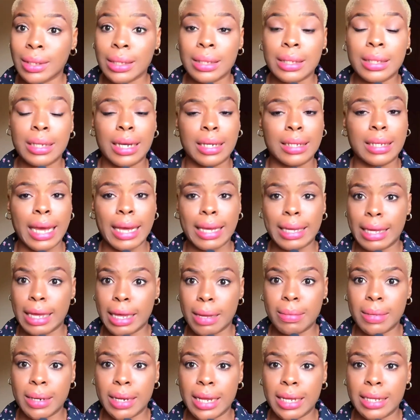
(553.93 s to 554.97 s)
that I
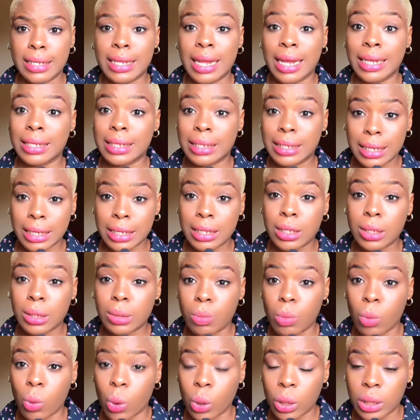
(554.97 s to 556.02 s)
came late, that this
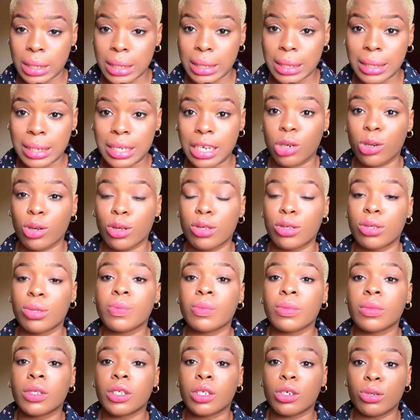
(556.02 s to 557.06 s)
morning they
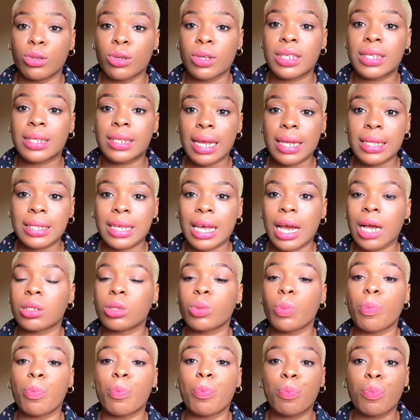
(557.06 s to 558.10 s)
just, sent out
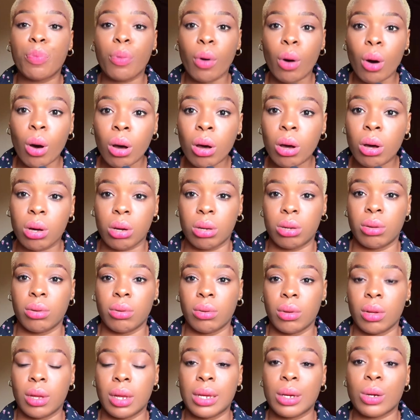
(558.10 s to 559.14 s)
bulk
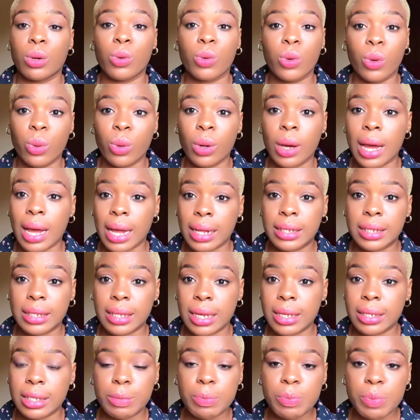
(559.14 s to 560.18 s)
Google
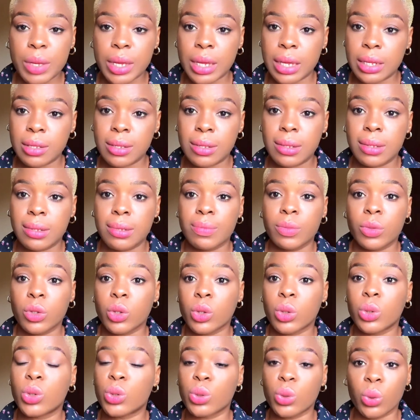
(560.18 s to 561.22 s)
AdSense pins
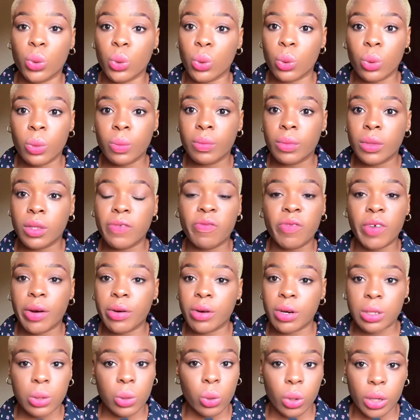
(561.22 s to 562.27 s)
to
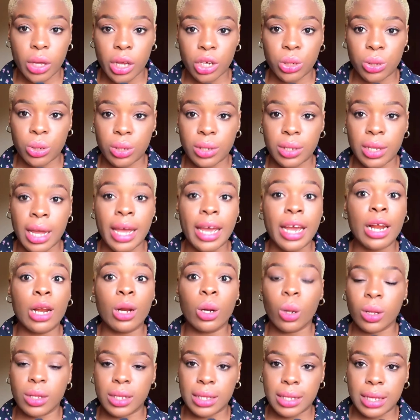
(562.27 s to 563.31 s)
various locations, that a
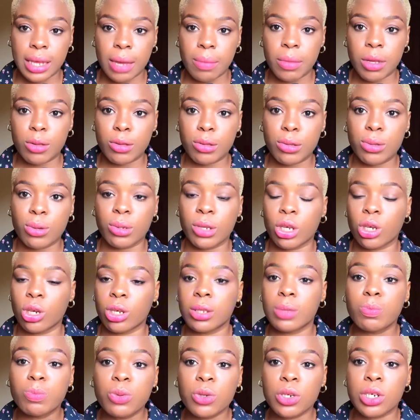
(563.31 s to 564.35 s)
lot came in, so they
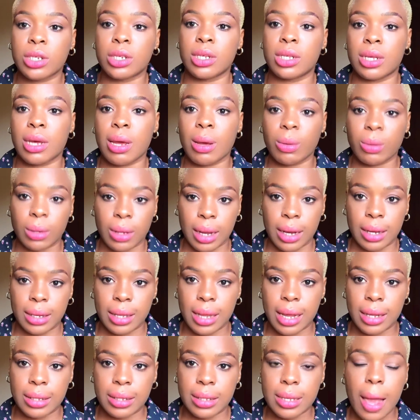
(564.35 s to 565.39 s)
just pushed it out like
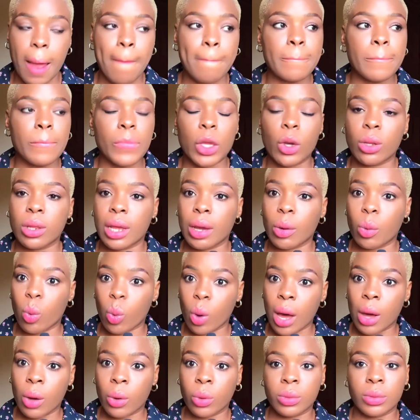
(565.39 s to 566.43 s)
that. I was like,
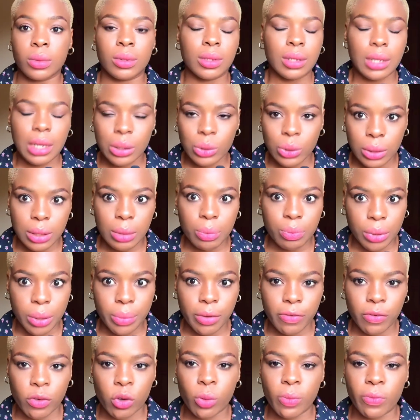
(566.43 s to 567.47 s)
wow, that was a beam
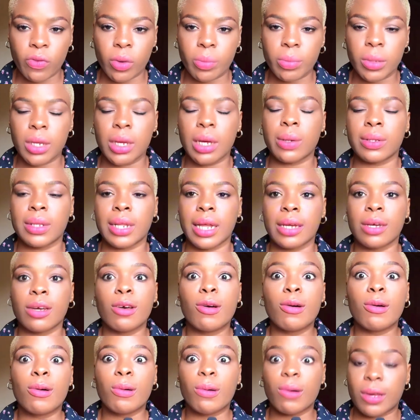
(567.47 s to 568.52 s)
of hope for me. I was like,
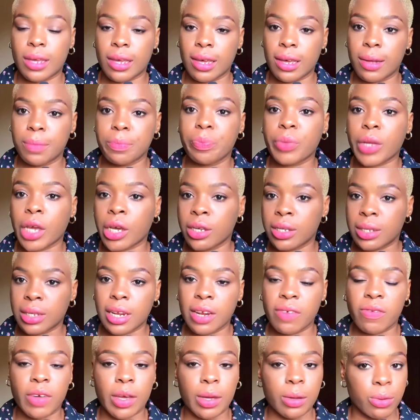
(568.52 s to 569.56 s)
okay, are you saying
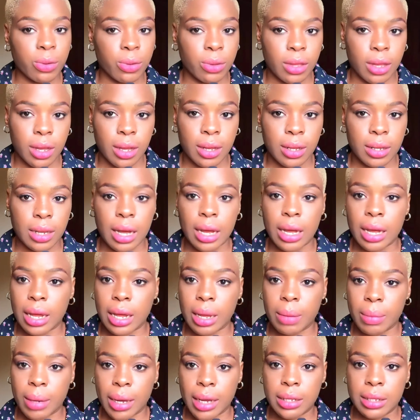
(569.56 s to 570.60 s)
if I go there that
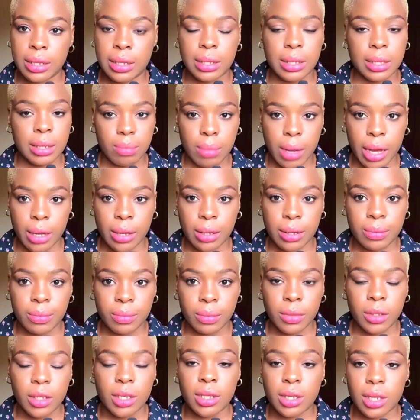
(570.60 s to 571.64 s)
I might see mine?
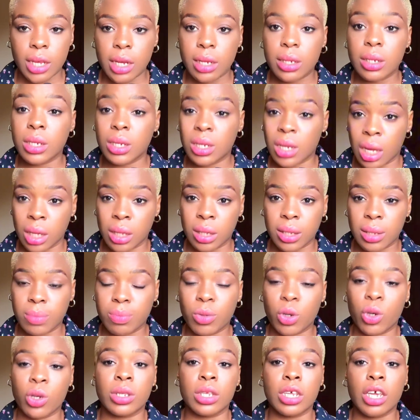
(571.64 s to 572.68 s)
He said yes,
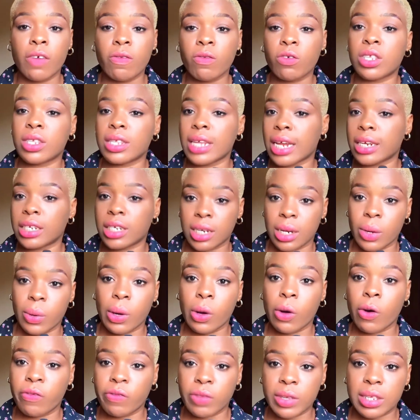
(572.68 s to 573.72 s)
because if you search in
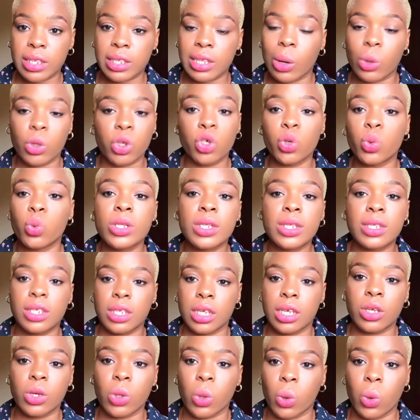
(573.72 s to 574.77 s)
our office now, you won't
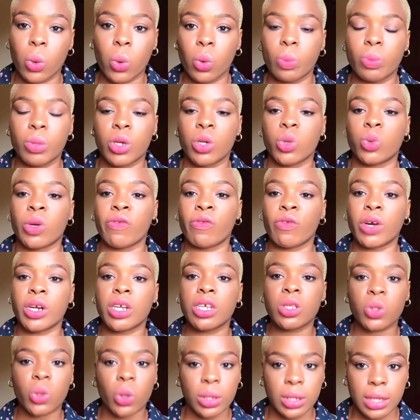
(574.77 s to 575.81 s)
see your own, because we've already
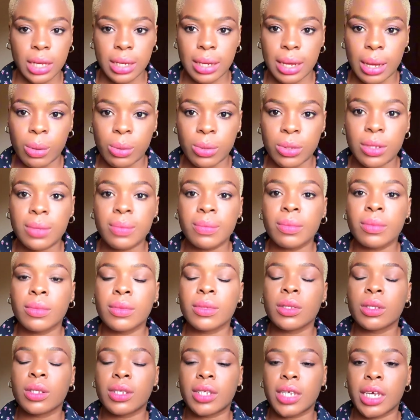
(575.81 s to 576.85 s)
sorted out,
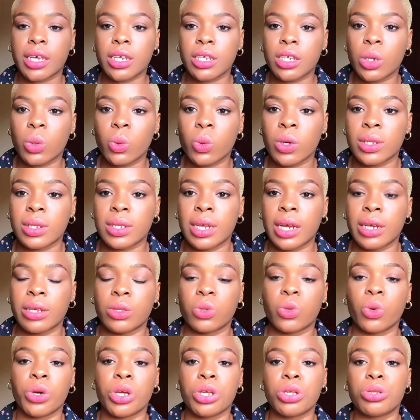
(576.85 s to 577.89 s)
taking the ones that is
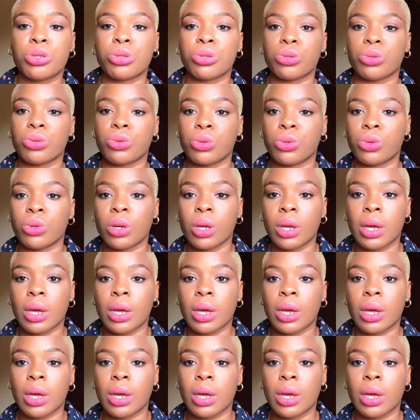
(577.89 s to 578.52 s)
going to